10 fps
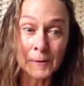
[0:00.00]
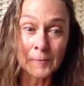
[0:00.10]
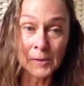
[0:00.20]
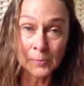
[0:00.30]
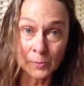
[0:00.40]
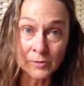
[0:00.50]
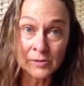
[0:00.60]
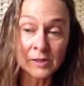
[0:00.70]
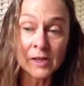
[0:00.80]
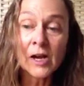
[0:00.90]

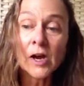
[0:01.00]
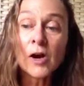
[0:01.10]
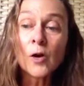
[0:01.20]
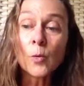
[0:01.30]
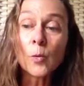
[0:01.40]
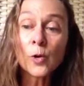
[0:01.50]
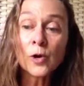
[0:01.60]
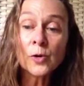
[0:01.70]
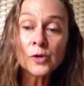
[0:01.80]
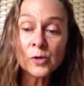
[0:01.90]
peoples
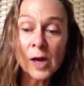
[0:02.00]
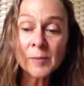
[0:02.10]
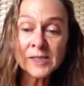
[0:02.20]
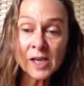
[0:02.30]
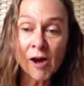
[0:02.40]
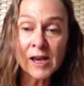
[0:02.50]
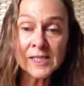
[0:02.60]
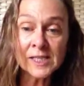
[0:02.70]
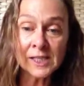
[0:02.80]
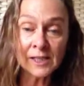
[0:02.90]
were
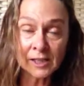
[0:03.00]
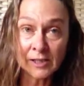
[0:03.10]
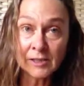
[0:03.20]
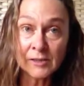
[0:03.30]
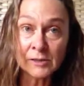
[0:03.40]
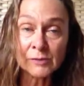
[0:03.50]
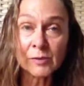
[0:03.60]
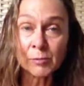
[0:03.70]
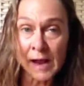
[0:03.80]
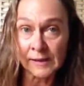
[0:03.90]
traumatized and killed
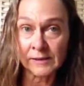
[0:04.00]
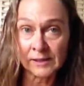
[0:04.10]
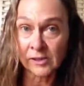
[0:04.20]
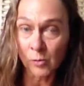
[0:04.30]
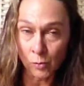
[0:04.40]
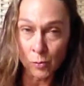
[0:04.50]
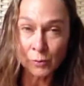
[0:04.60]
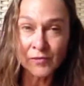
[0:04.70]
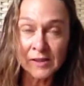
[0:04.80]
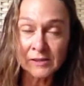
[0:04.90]
for practicing the
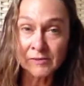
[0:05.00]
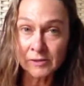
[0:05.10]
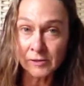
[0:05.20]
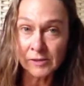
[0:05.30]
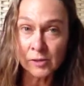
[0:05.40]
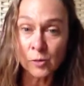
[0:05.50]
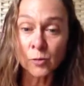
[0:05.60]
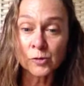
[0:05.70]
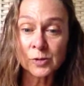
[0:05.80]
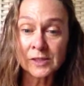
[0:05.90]
old festivals and
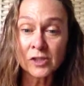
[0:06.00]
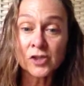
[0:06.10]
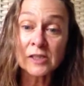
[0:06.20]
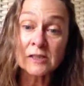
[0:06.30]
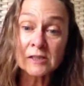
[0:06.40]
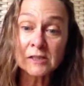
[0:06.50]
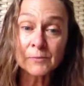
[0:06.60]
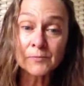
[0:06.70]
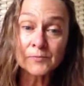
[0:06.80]
old traditions